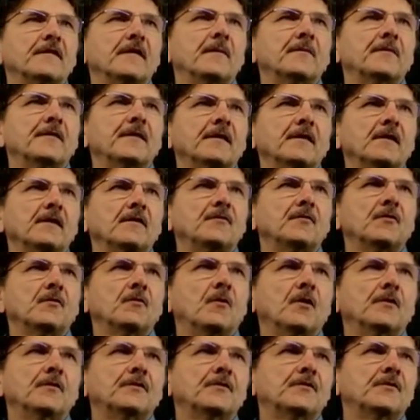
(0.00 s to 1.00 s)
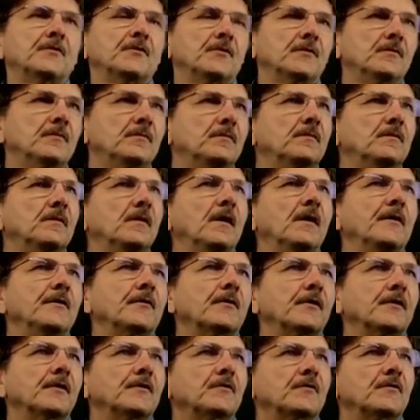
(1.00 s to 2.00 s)
something. If you want to, uh, you
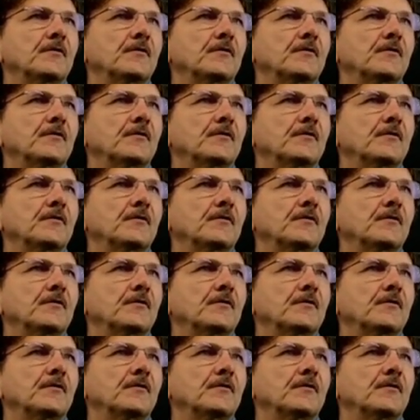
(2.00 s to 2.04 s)
can